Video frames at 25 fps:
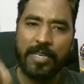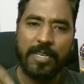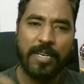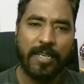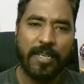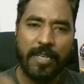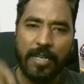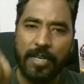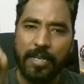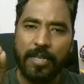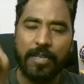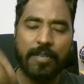a
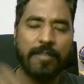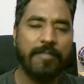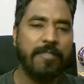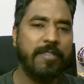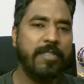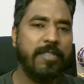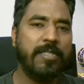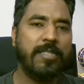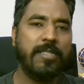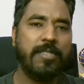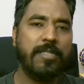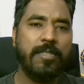little
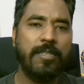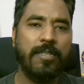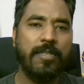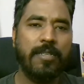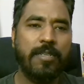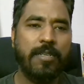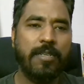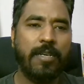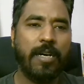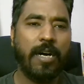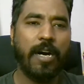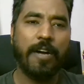nervous
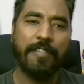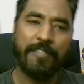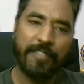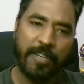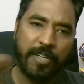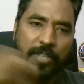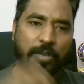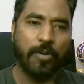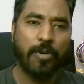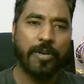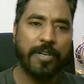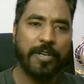after
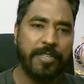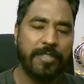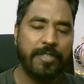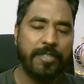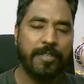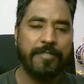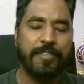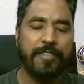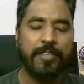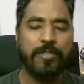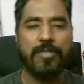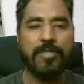your
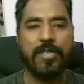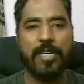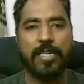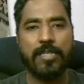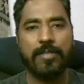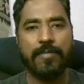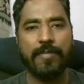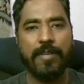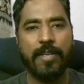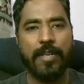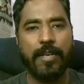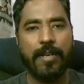interviews
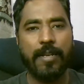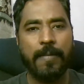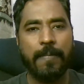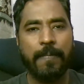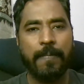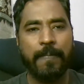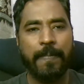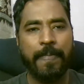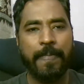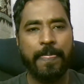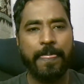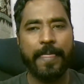as well,
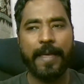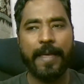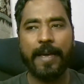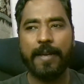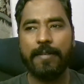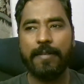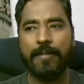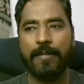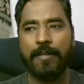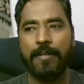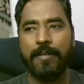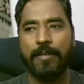
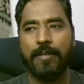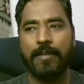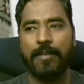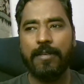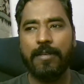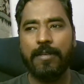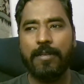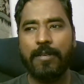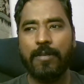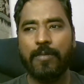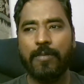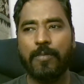that
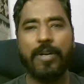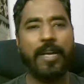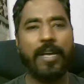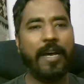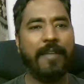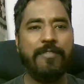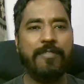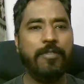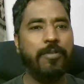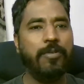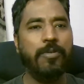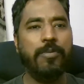what I
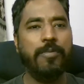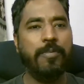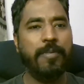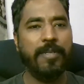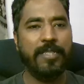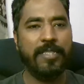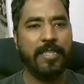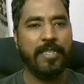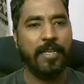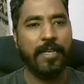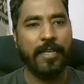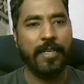have to do
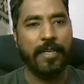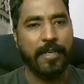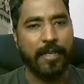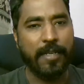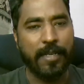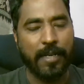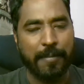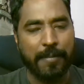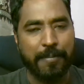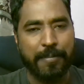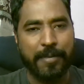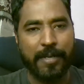basically in
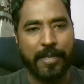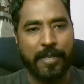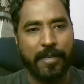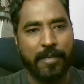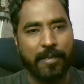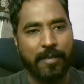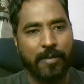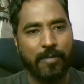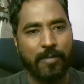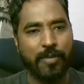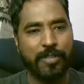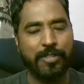company.
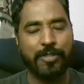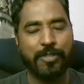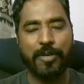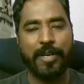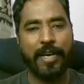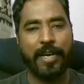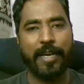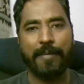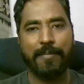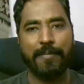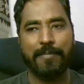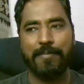What should
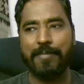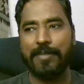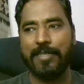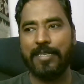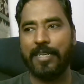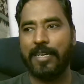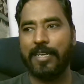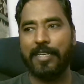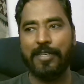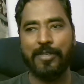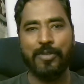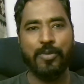I
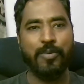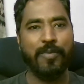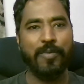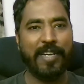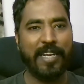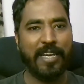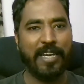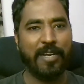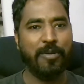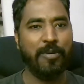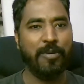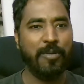basically do when
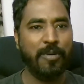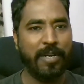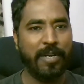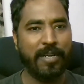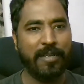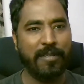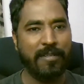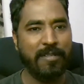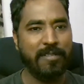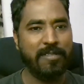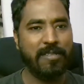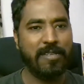I go
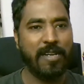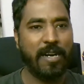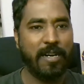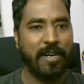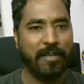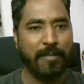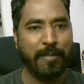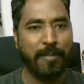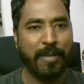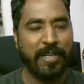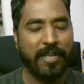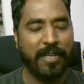and
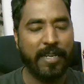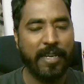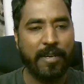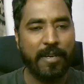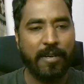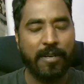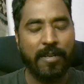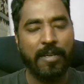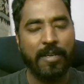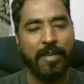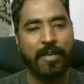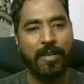start my
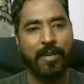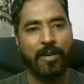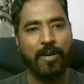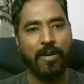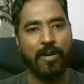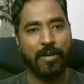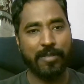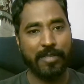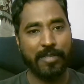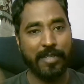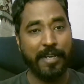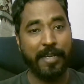day
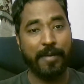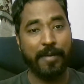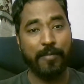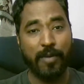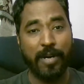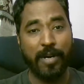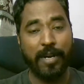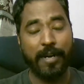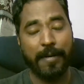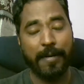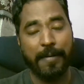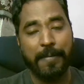on the day
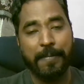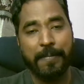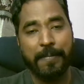one?